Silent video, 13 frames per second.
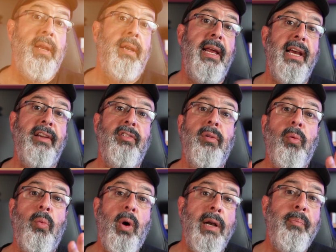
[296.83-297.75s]
Next,
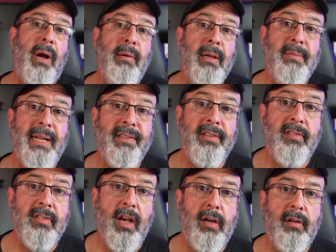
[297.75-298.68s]
what problem does
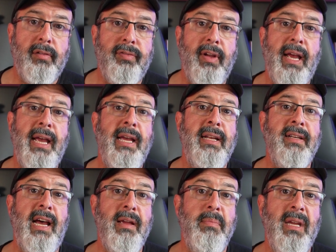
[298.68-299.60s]
it solve?
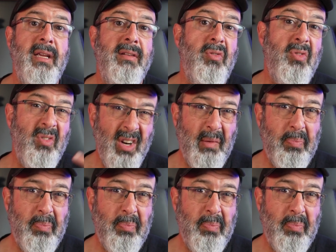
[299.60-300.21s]
And I mean real